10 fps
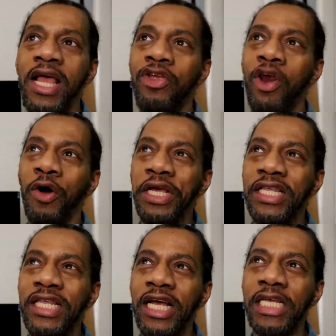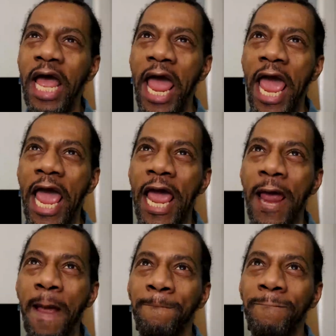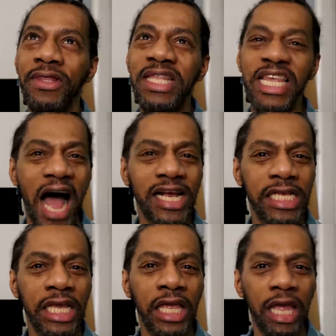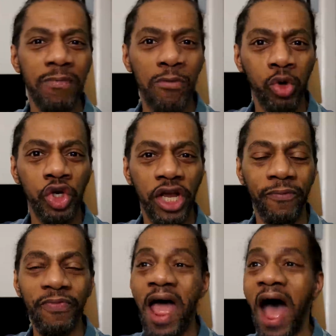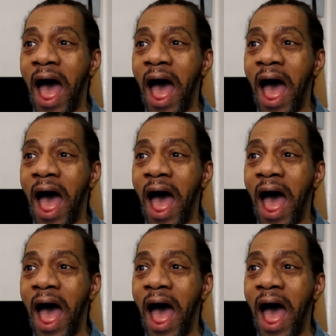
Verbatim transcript: You know, it's such a toxic emotion.